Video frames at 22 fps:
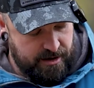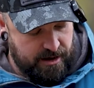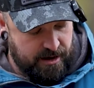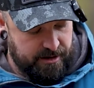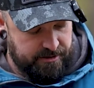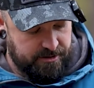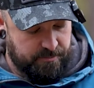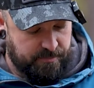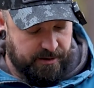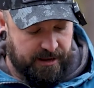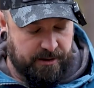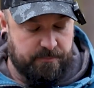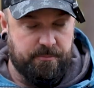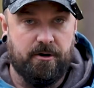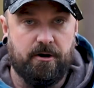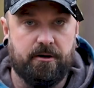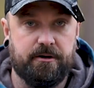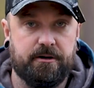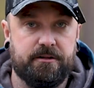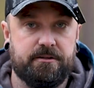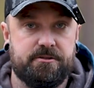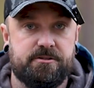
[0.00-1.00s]
and your back
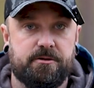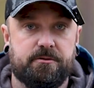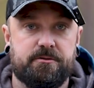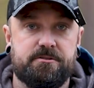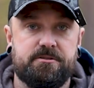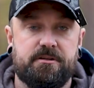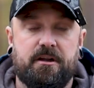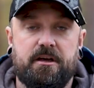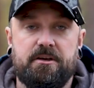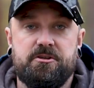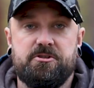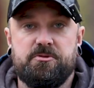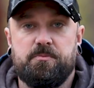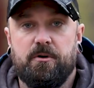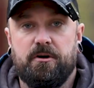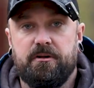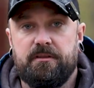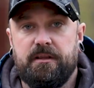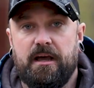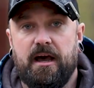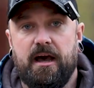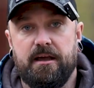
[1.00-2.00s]
pocket, so it's a nice
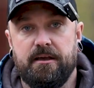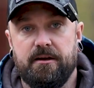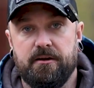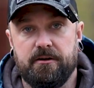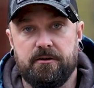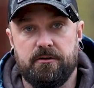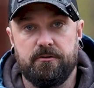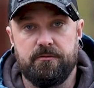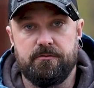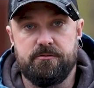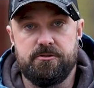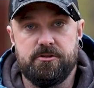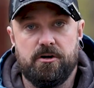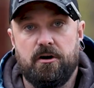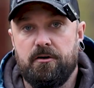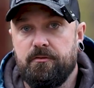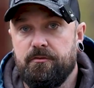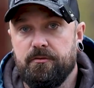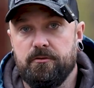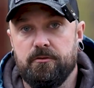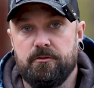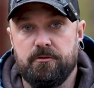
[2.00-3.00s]
spot to hang your gloves
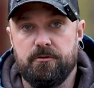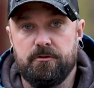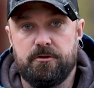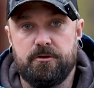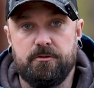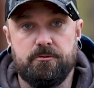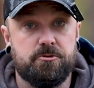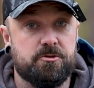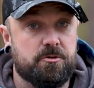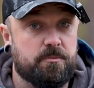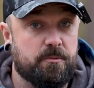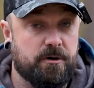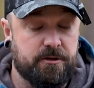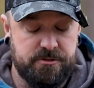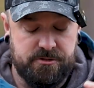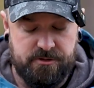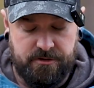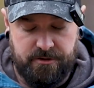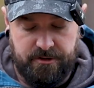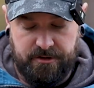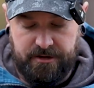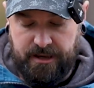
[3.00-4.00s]
off or other
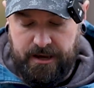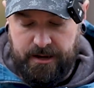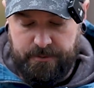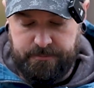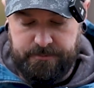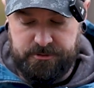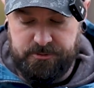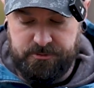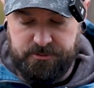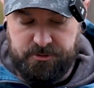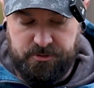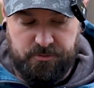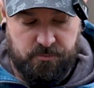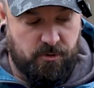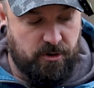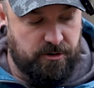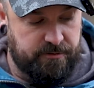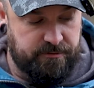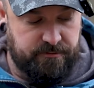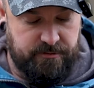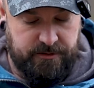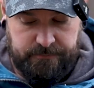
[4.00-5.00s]
accoutrements or your cap should you
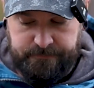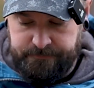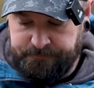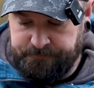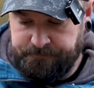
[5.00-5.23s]
want it.